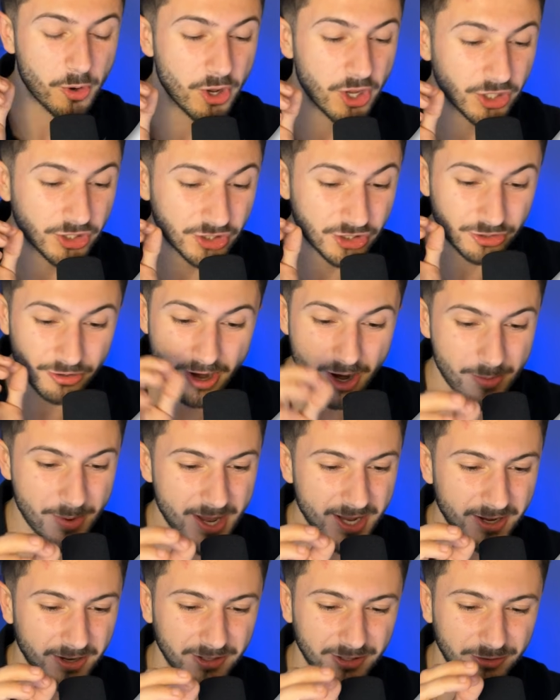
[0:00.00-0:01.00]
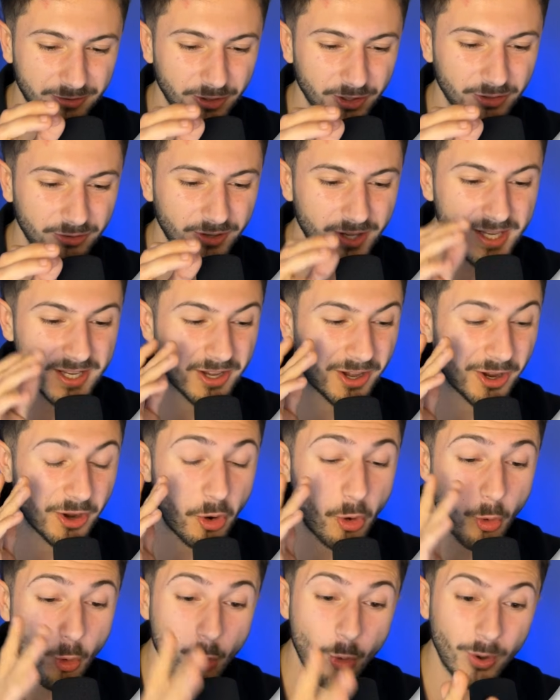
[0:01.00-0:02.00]
Straight away, guys, first thing, I
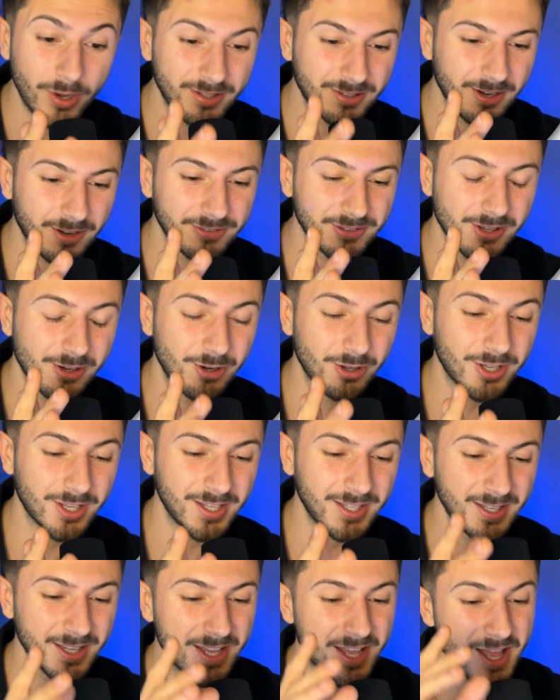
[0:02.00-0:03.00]
always love to look at